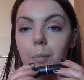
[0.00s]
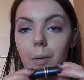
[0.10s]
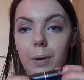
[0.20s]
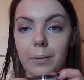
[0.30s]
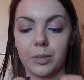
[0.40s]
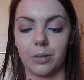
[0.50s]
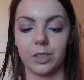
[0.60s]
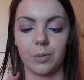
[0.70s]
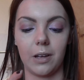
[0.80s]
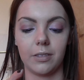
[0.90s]
gonna pop lips on
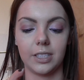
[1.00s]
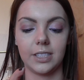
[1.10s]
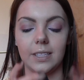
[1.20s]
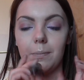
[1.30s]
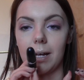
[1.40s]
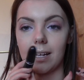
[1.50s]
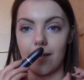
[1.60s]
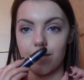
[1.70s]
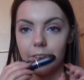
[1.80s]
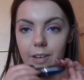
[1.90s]
as well. This is the
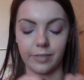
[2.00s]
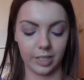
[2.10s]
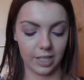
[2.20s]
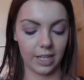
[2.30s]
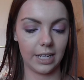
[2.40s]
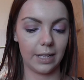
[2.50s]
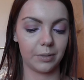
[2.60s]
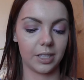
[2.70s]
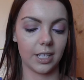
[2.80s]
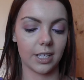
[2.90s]
MAC Velvet Teddy
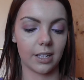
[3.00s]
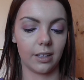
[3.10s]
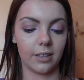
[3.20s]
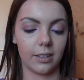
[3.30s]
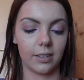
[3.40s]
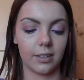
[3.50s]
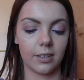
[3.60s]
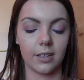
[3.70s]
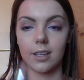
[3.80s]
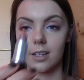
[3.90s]
lipstick.
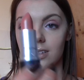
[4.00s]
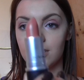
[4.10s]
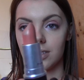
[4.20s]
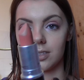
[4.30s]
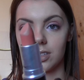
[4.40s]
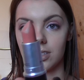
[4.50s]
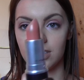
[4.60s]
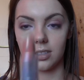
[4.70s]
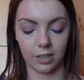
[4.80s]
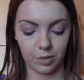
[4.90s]
So it's
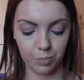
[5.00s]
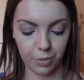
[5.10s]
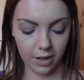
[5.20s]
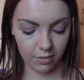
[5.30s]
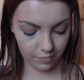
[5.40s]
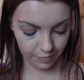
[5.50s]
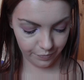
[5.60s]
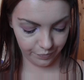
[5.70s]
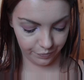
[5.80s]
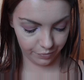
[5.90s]
just this nice brown.